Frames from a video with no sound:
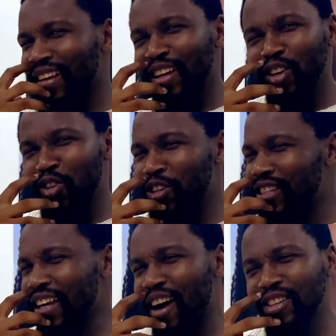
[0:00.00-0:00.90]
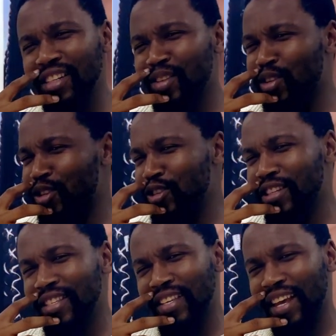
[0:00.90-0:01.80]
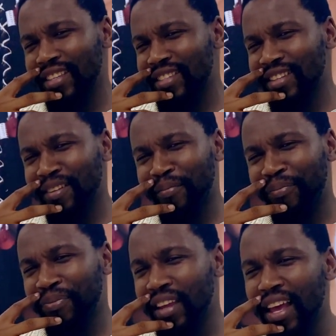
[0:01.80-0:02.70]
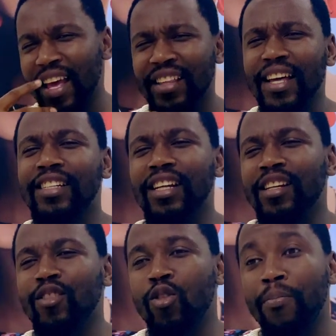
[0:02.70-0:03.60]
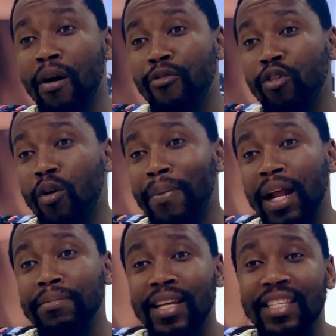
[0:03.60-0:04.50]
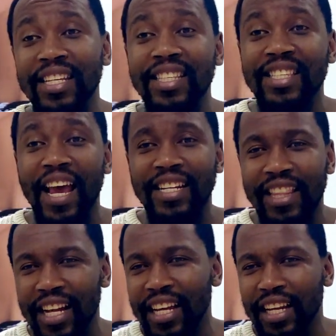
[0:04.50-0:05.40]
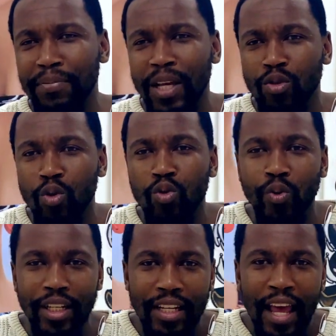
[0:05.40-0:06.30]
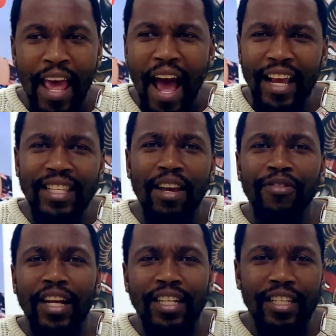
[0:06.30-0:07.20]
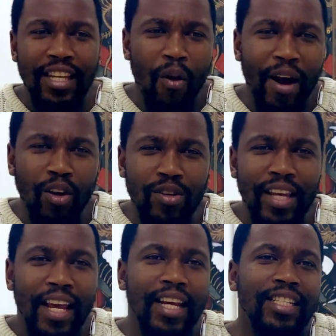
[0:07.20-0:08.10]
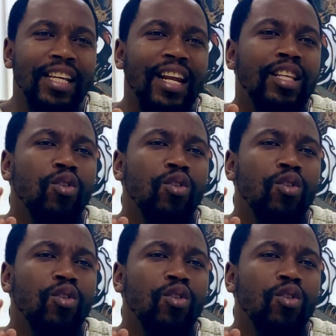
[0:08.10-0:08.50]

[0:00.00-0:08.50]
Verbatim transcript: You should see how she introduces sex. That shit is so powerful. Opalam Zanzi insider that her lips are so sweet. I guess I feel like taste their wine or cider. She runs